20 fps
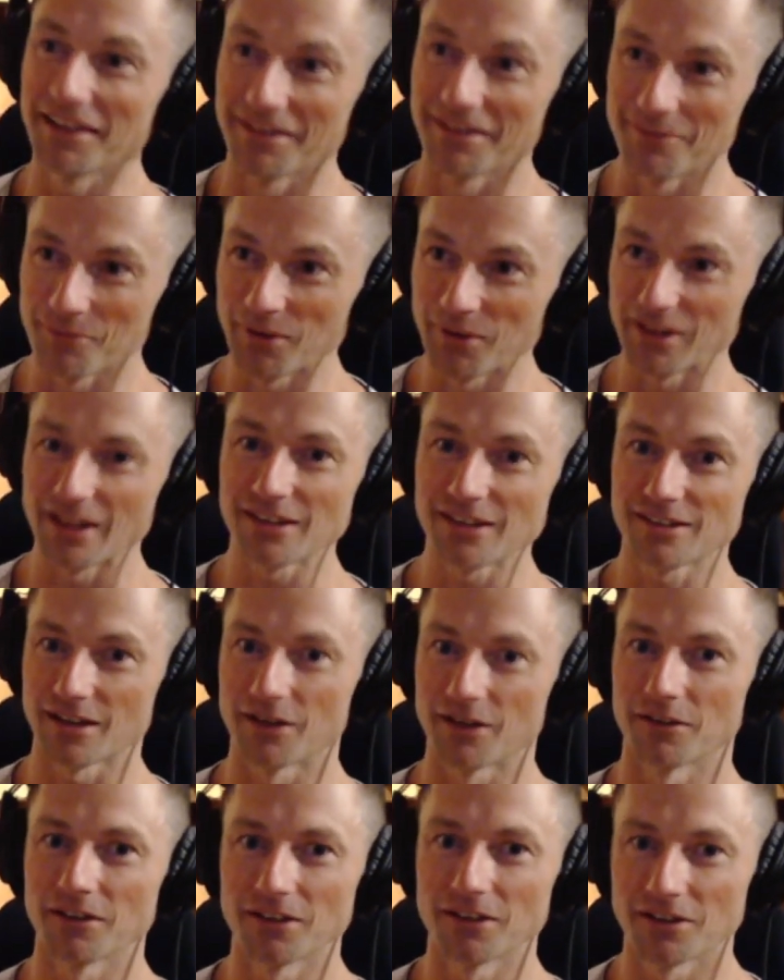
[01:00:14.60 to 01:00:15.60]
Yeah, but
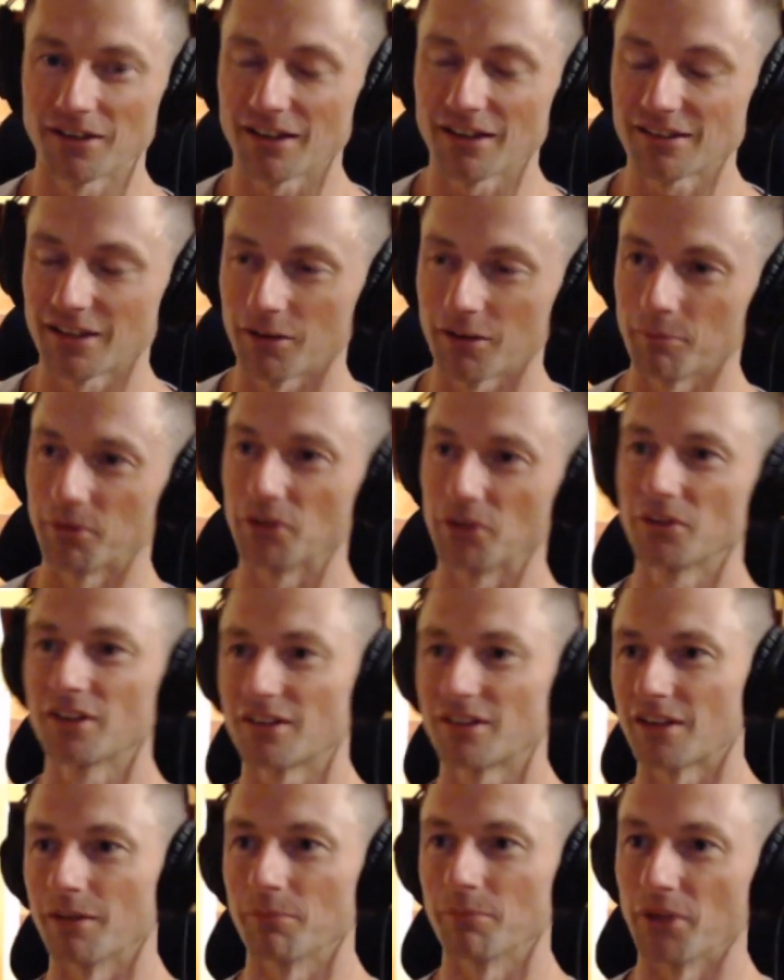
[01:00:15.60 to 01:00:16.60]
that's how
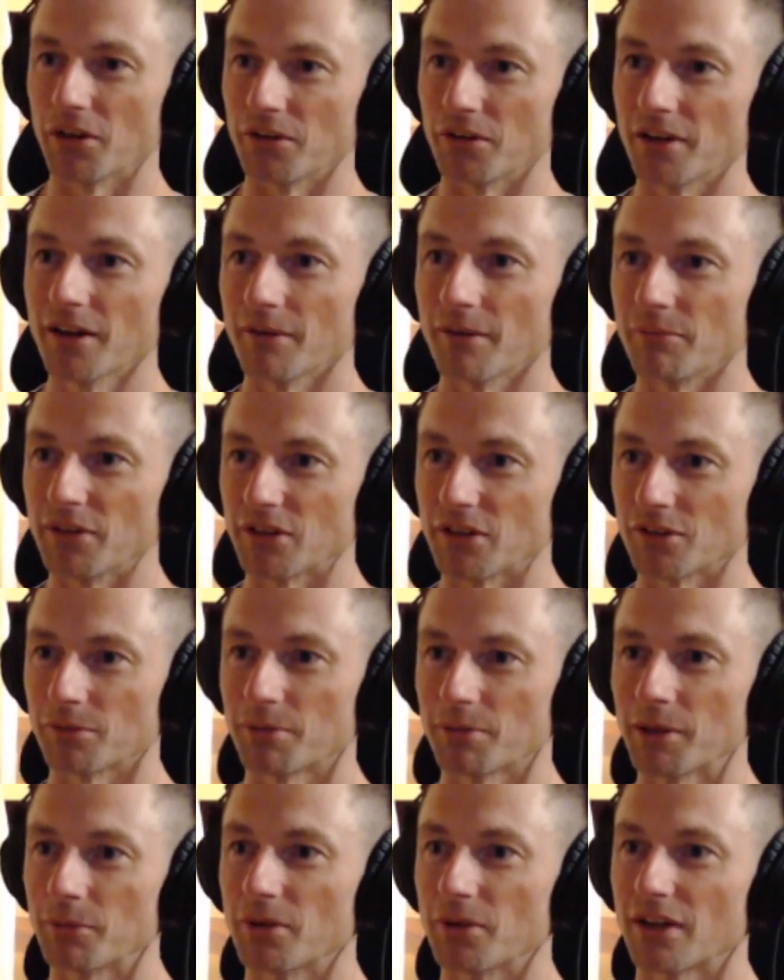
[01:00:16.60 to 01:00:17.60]
buildings get blown up,
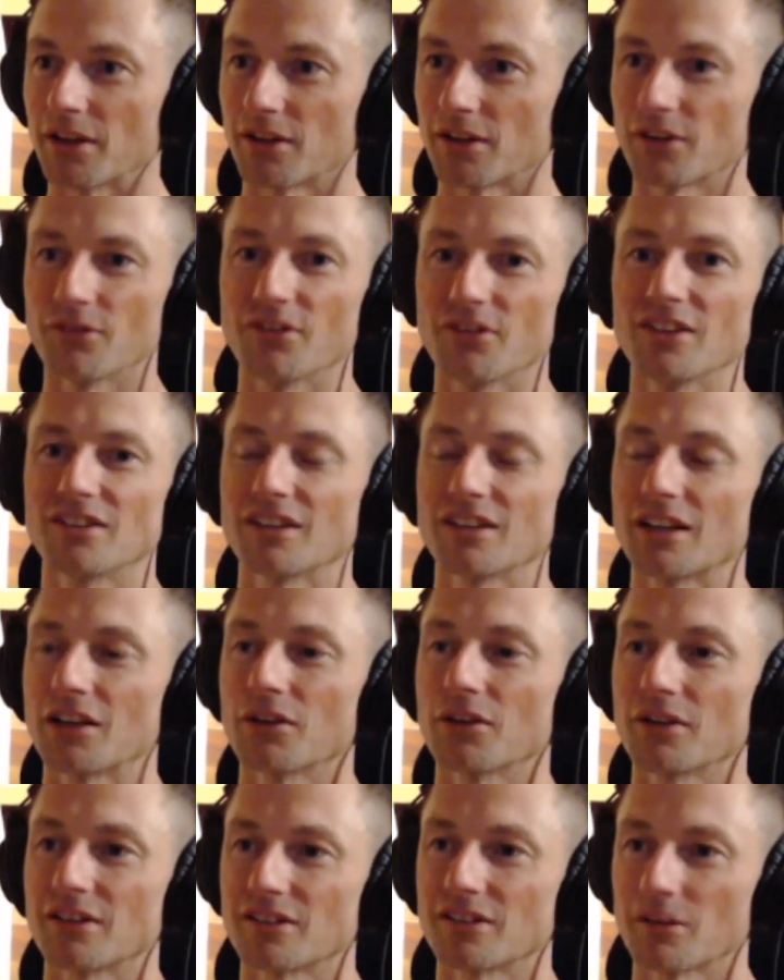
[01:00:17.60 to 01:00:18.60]
because people get convinced
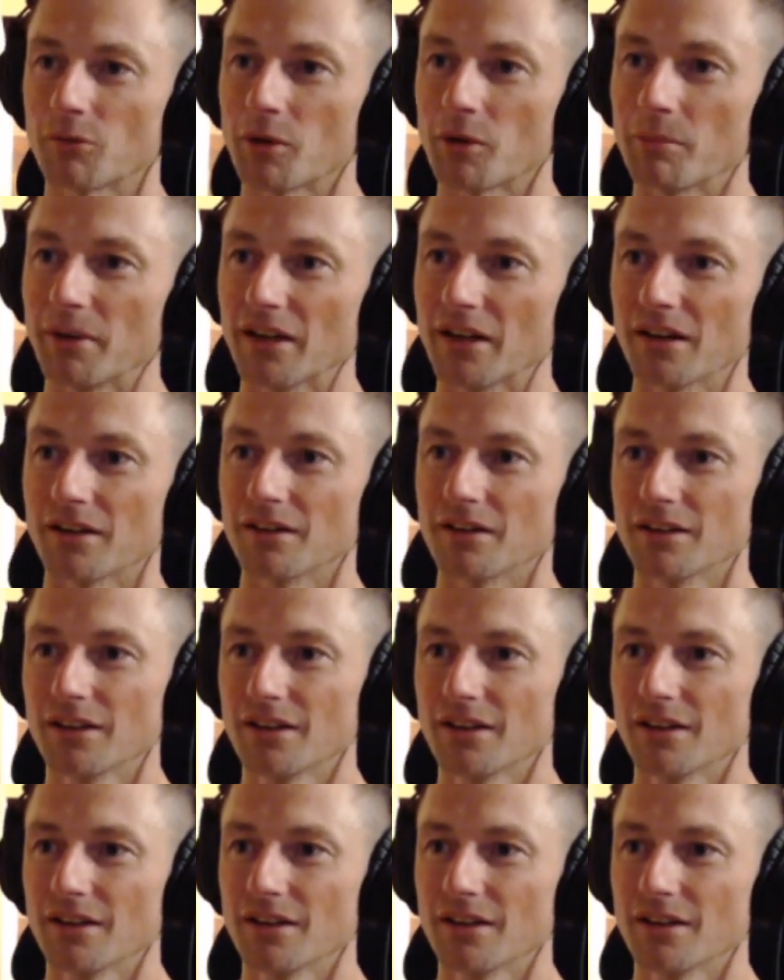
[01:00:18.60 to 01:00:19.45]
they're going somewhere better.